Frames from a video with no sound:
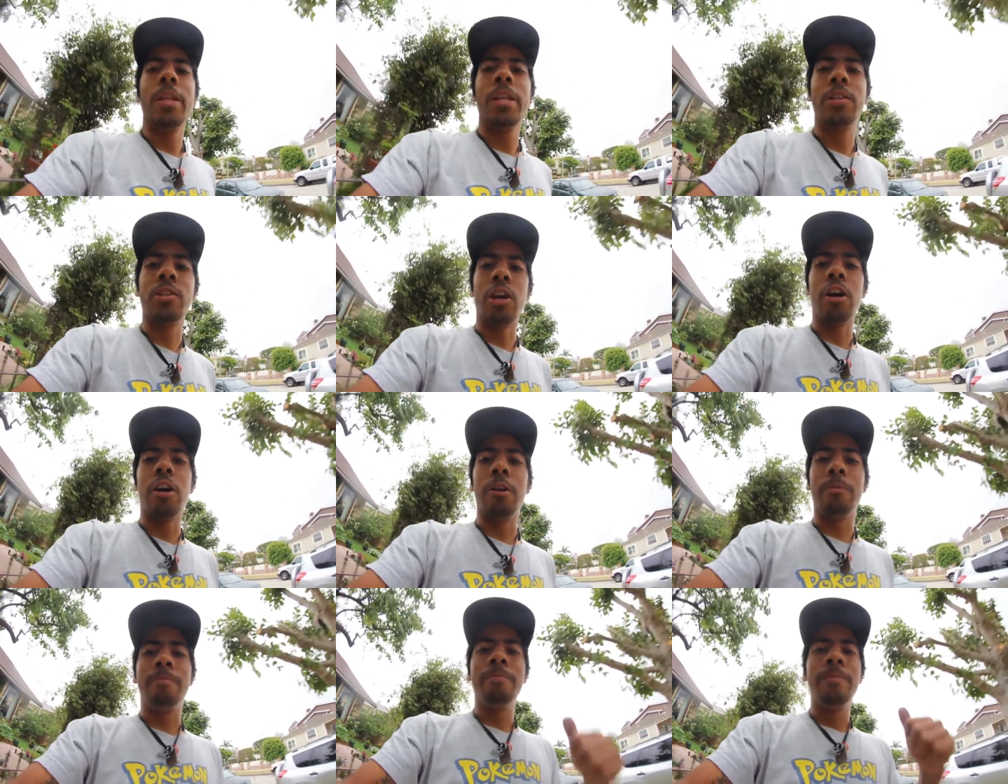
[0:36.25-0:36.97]

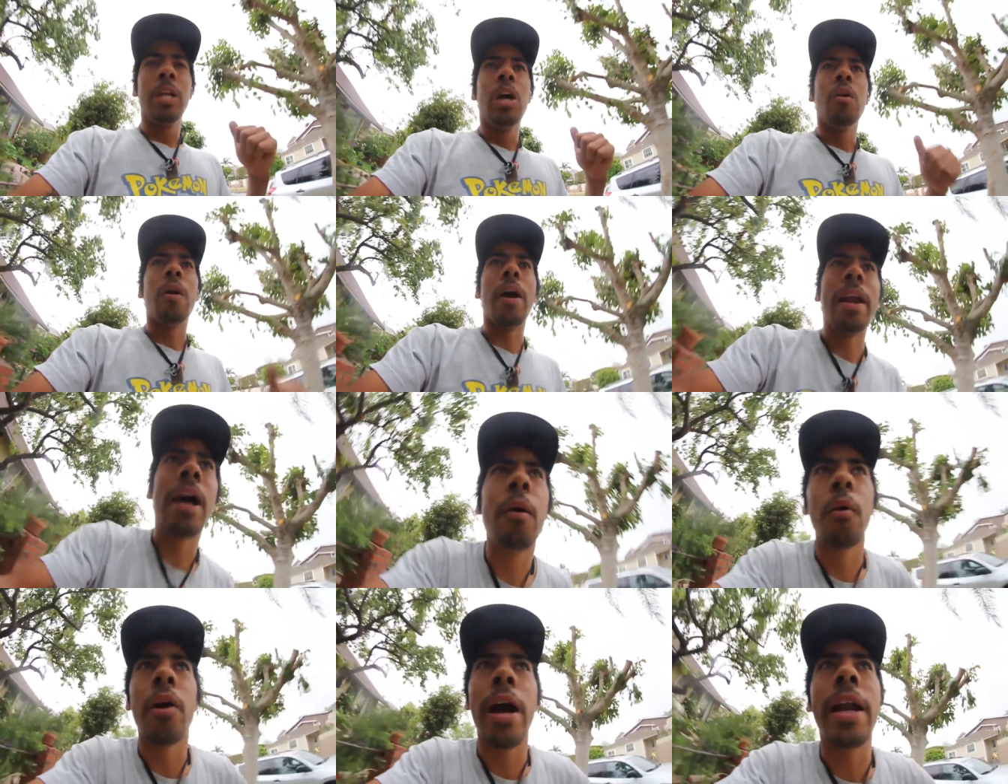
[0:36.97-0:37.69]
So right
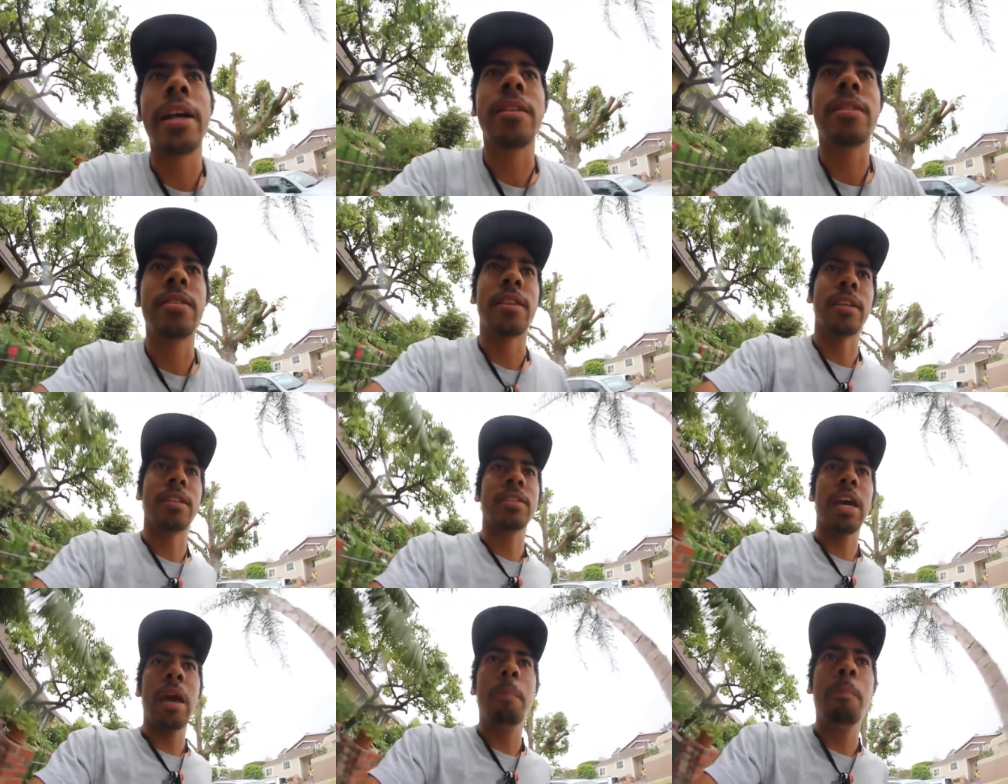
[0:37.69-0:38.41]
now we're heading to the
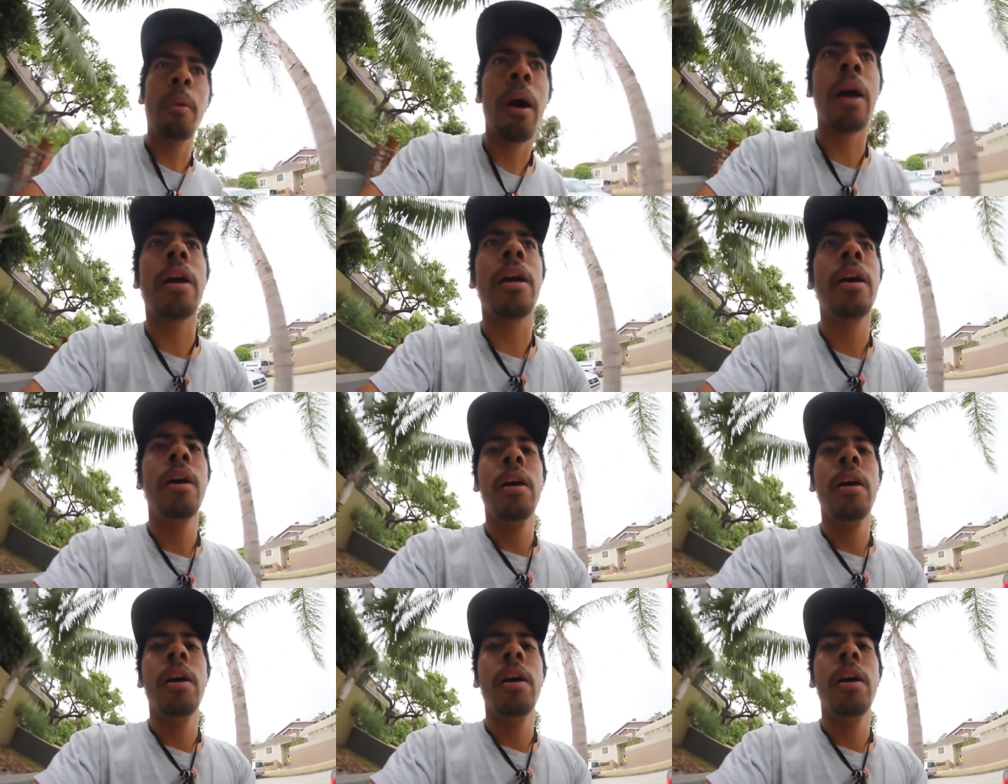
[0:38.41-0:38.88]
skate park.